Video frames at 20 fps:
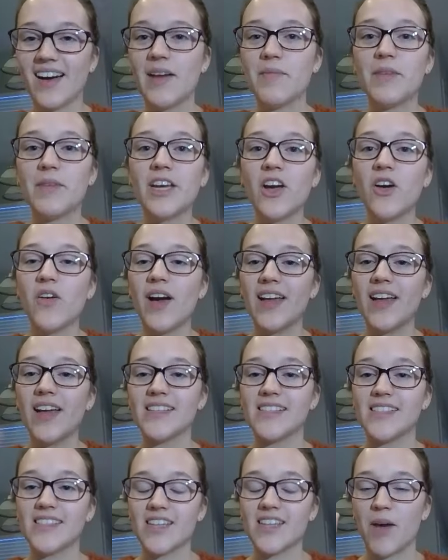I'm gonna go ahead
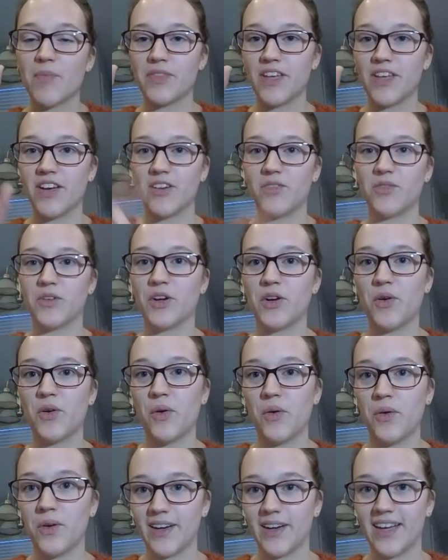and stop the
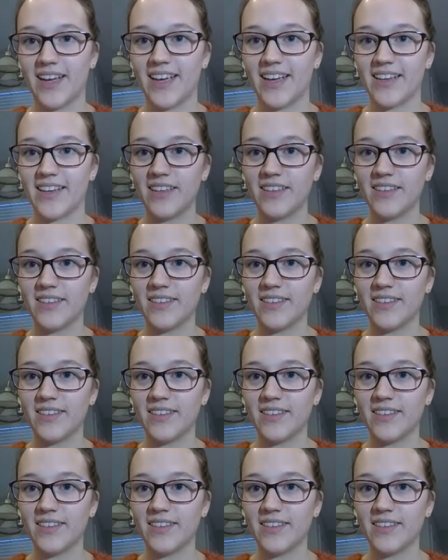recording.